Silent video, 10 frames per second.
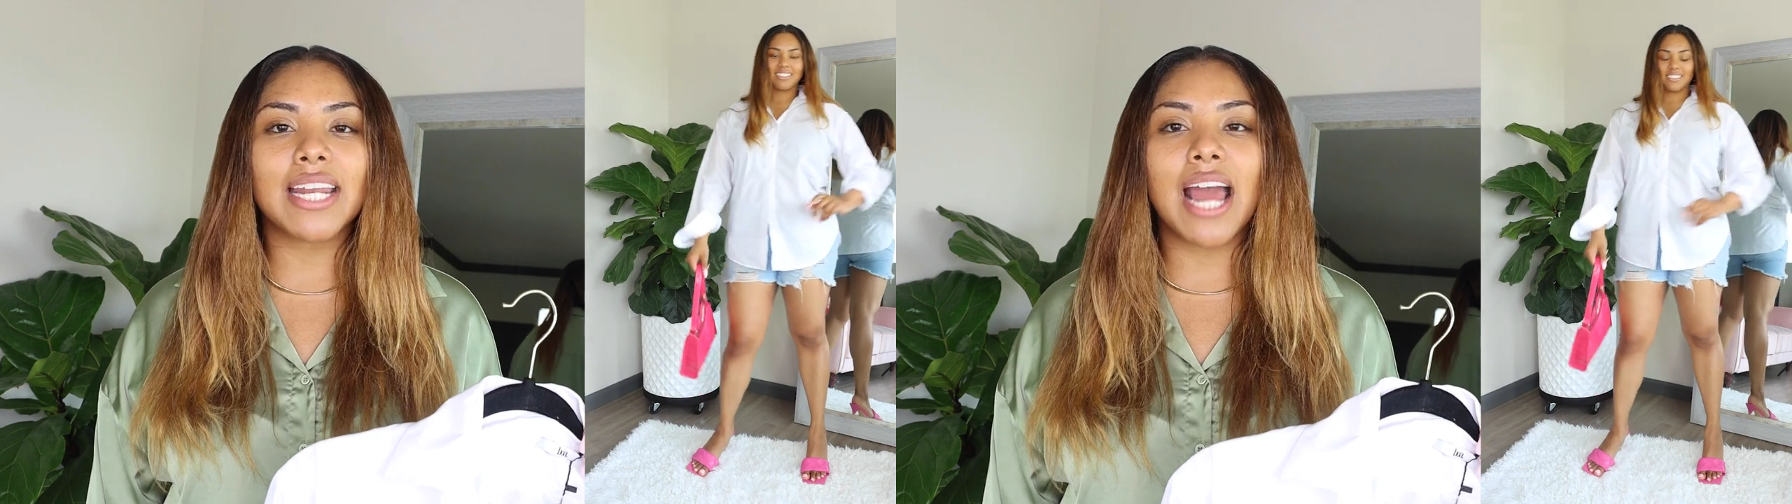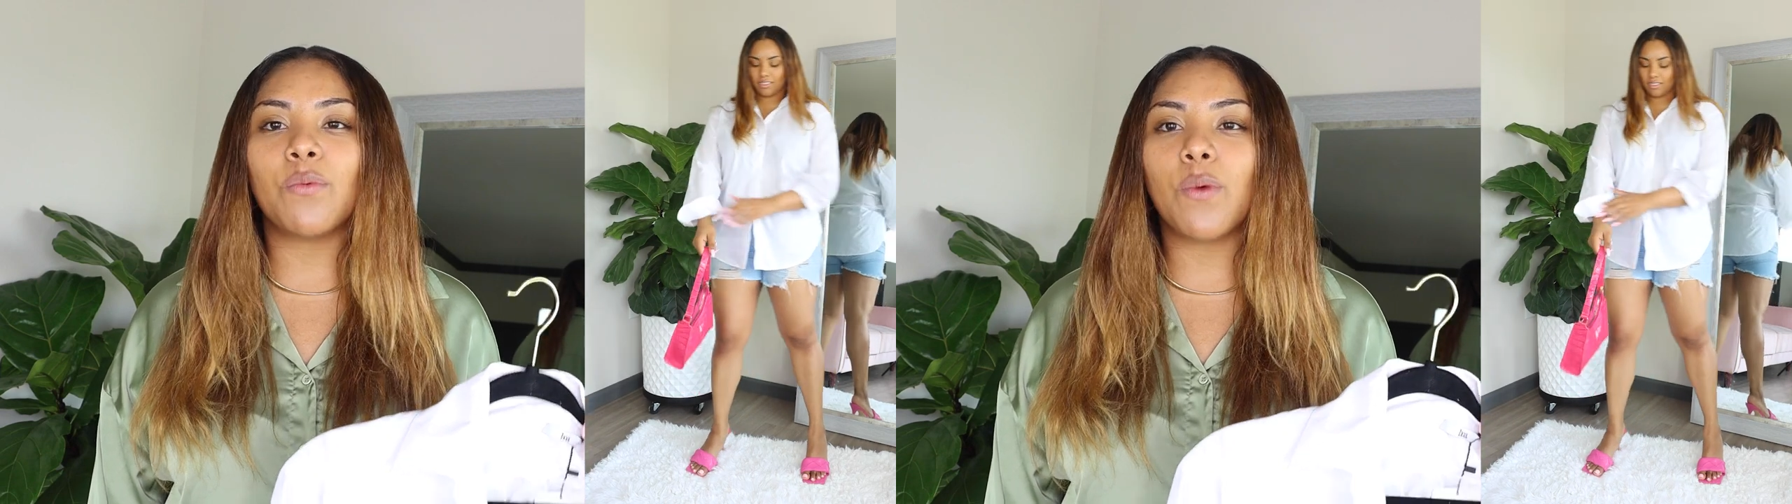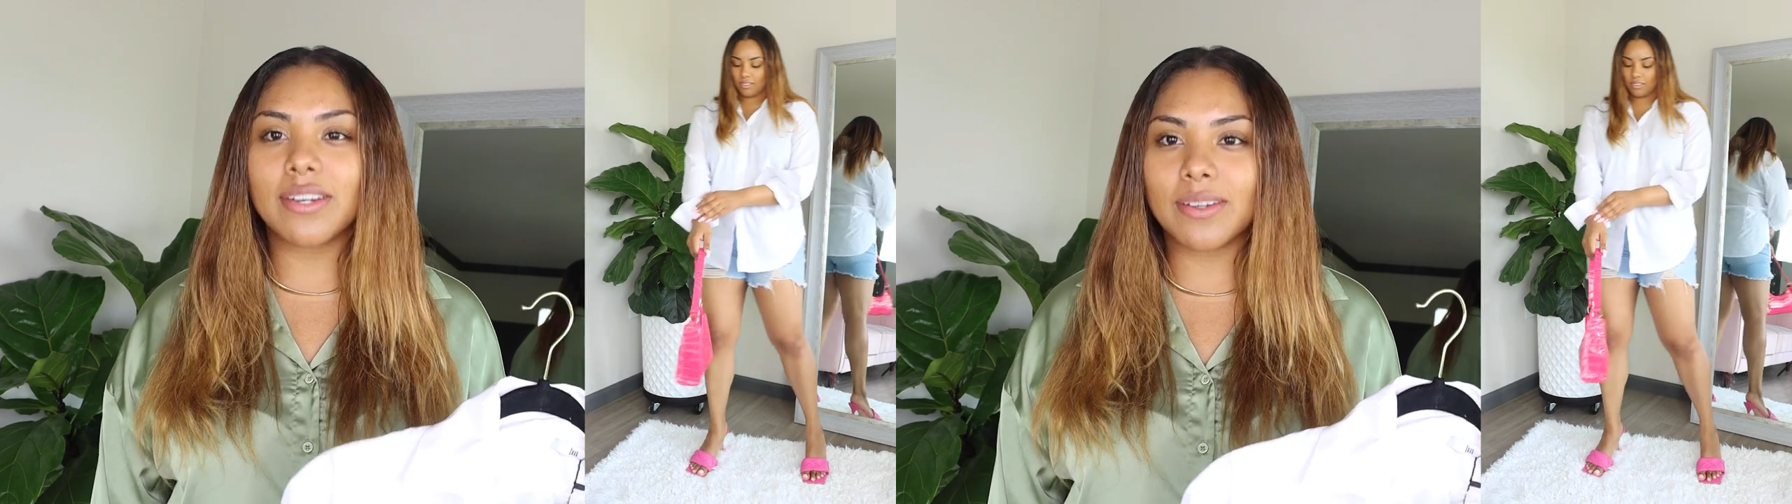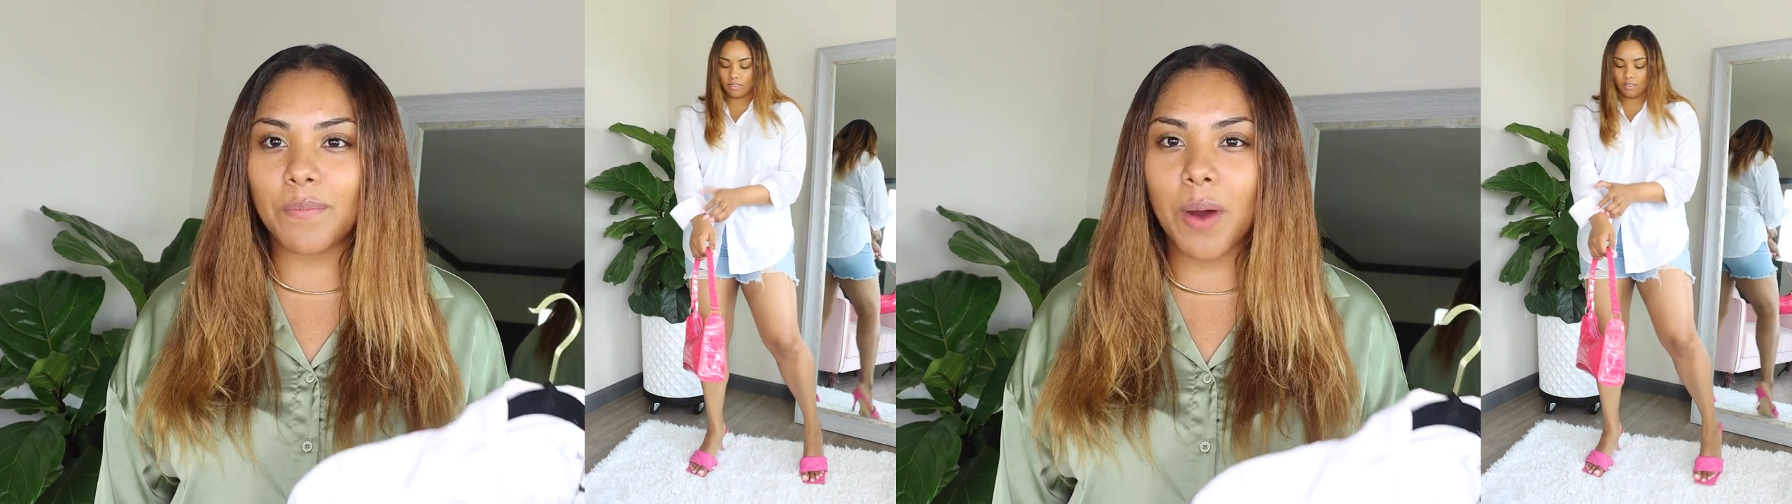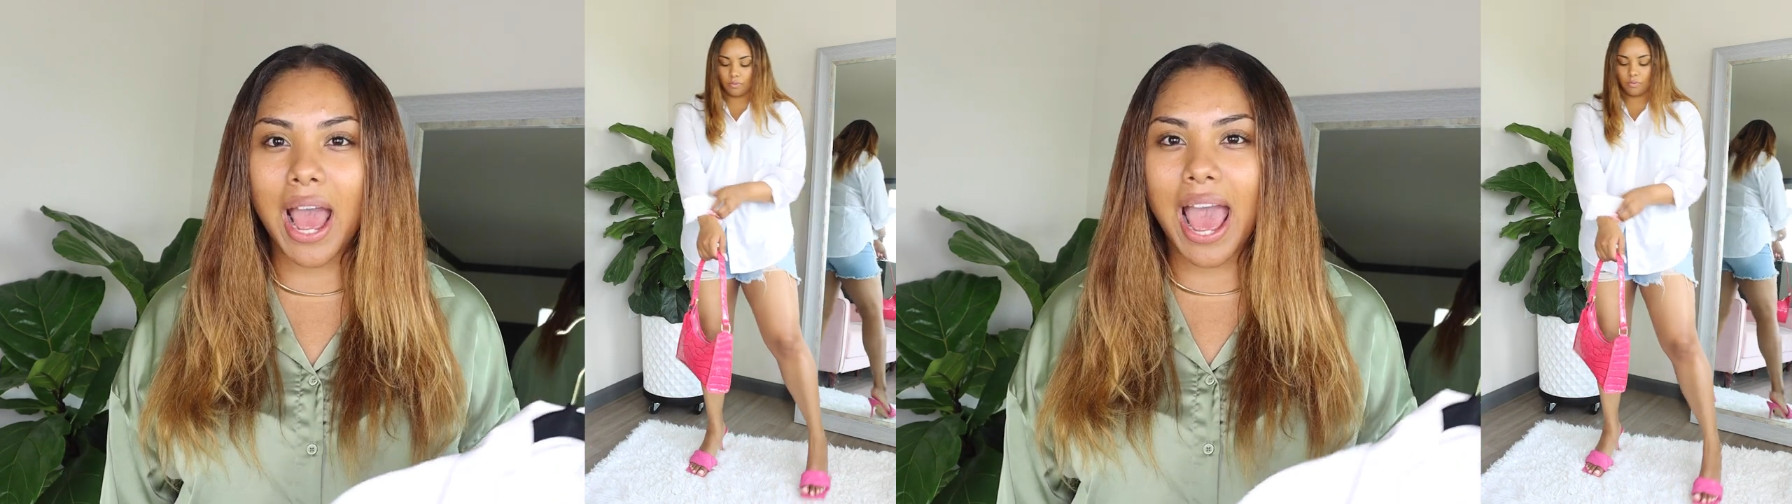and I wanted
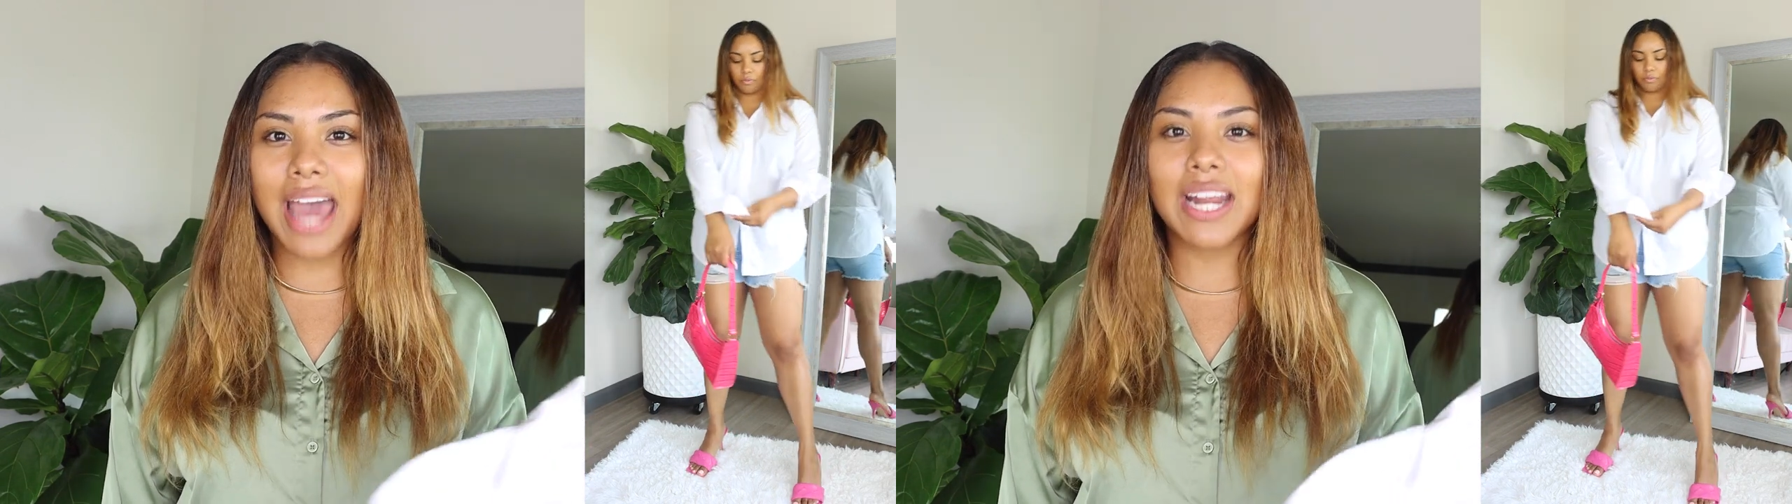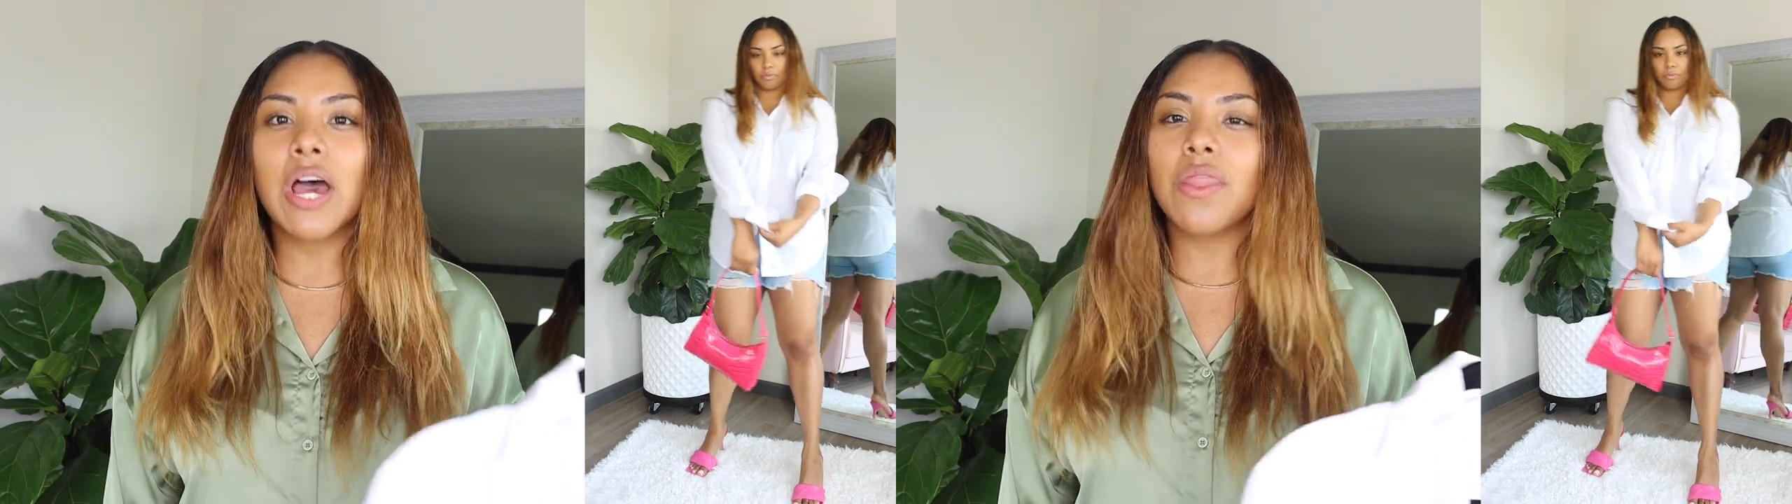to add